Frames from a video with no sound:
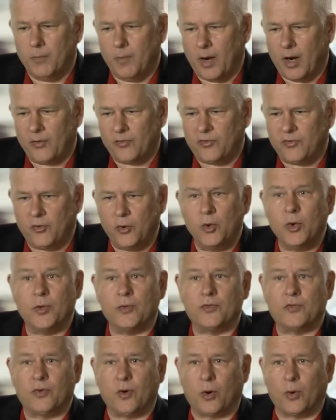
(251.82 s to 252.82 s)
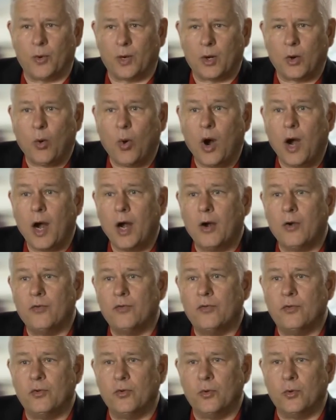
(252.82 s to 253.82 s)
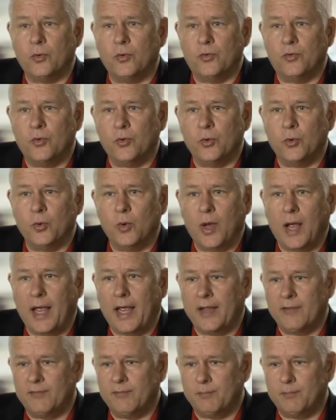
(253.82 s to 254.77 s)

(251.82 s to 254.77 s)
Our students are required to do a